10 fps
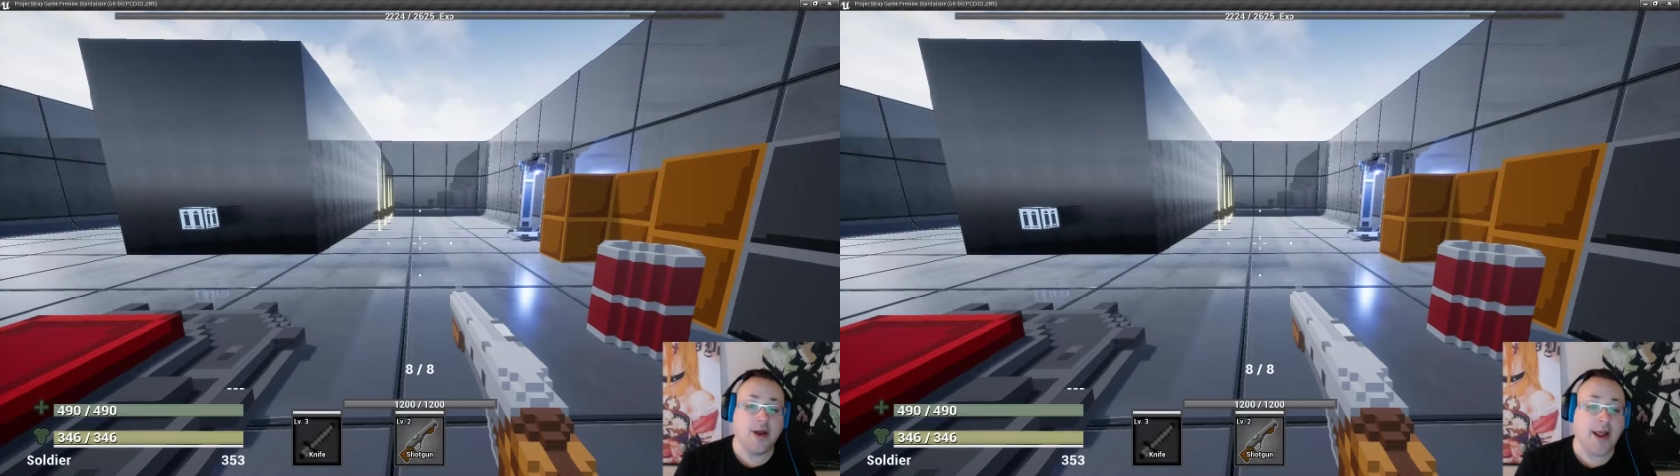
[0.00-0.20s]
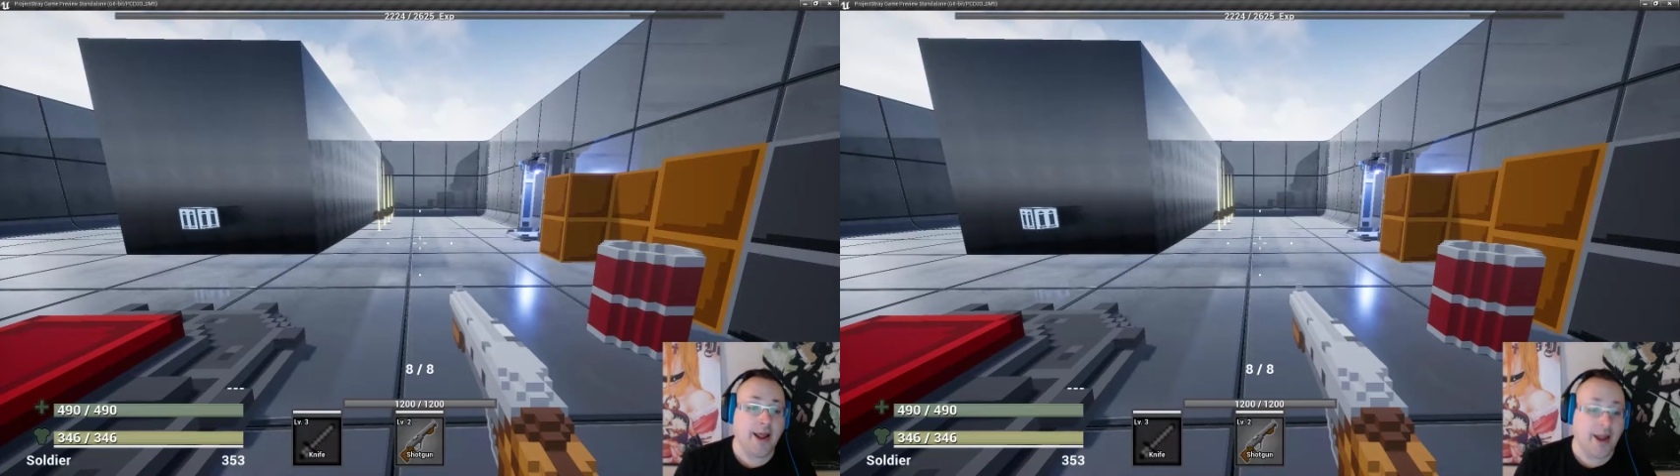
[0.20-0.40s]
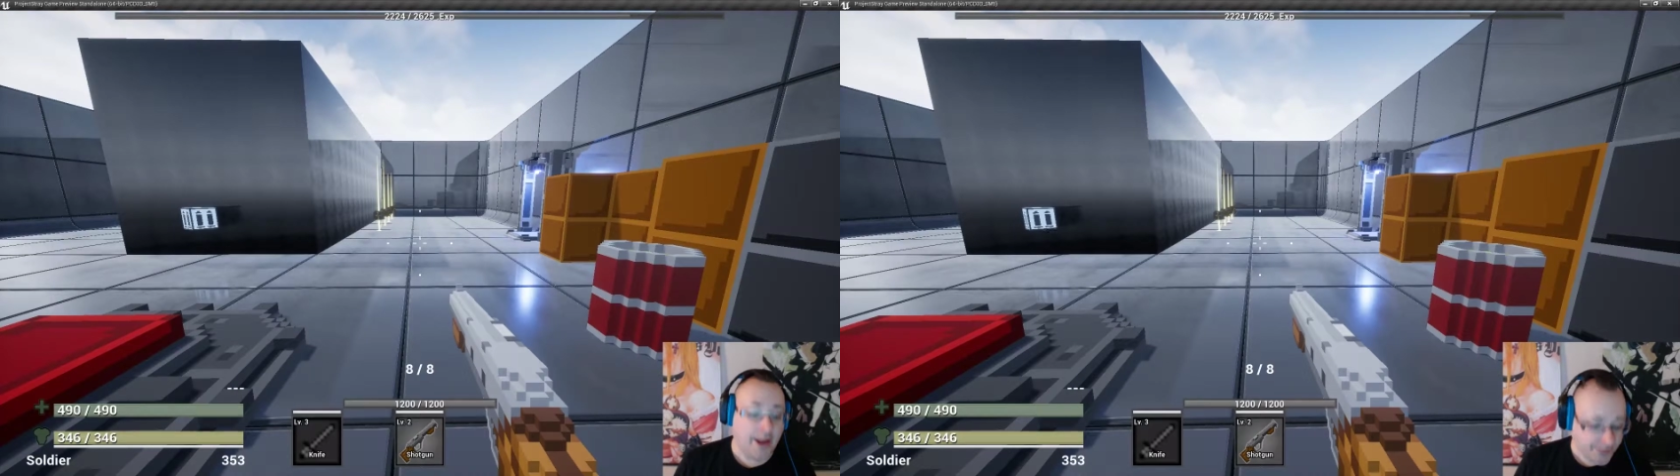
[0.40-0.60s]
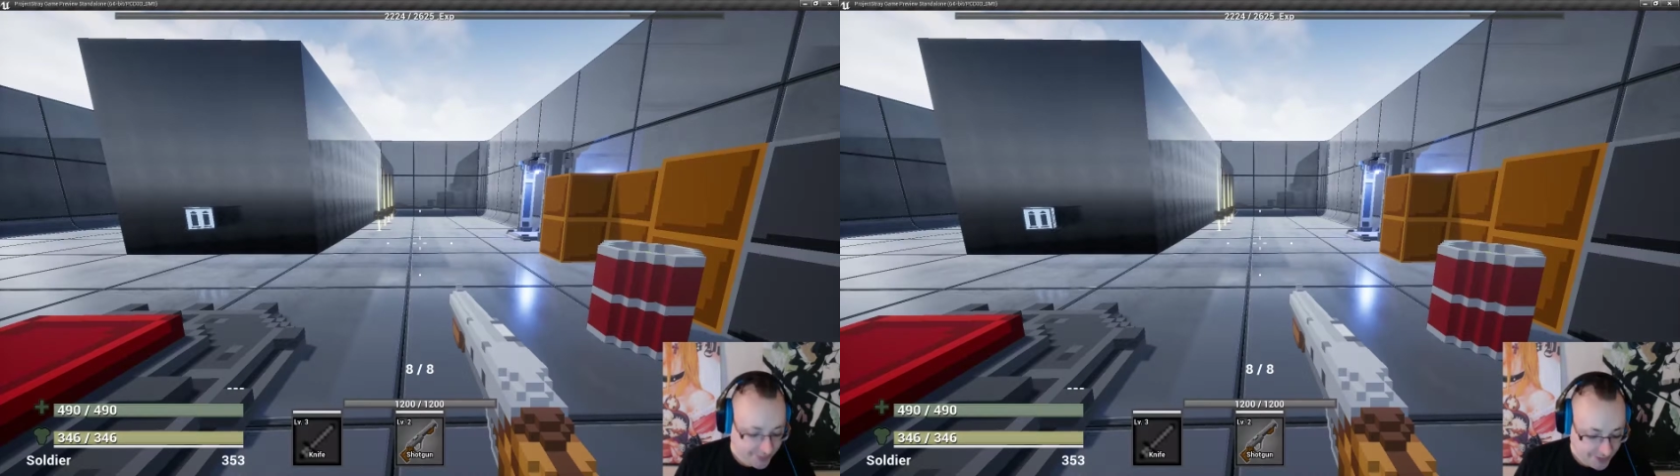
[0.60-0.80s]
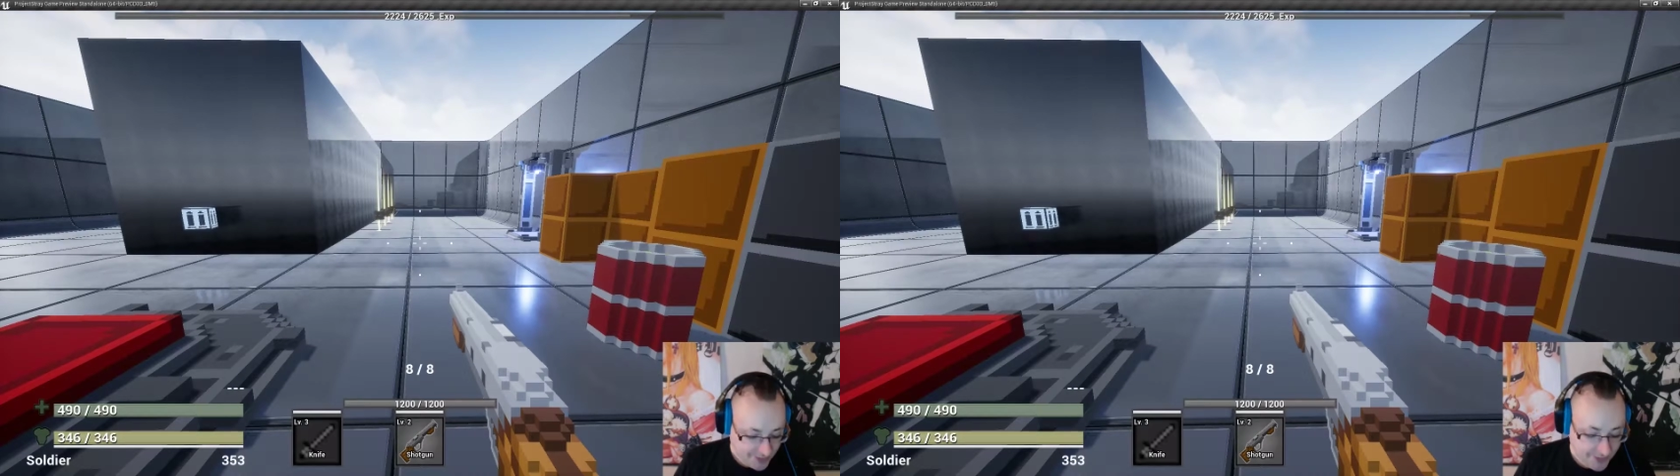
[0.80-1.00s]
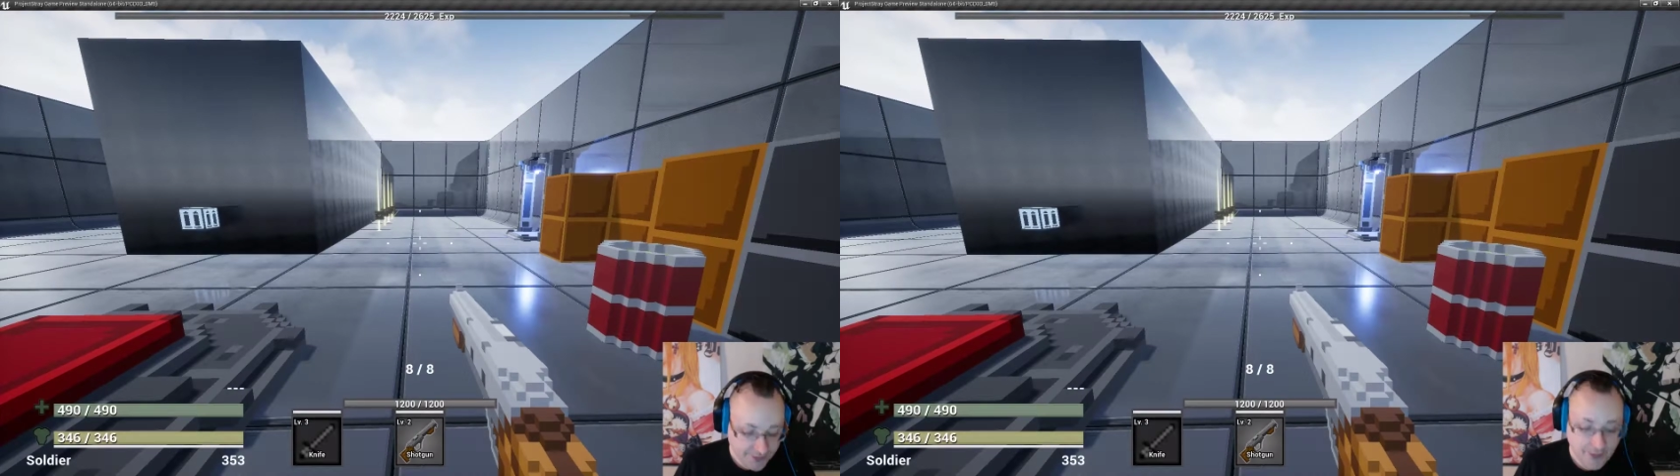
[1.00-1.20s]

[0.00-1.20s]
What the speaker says: And in that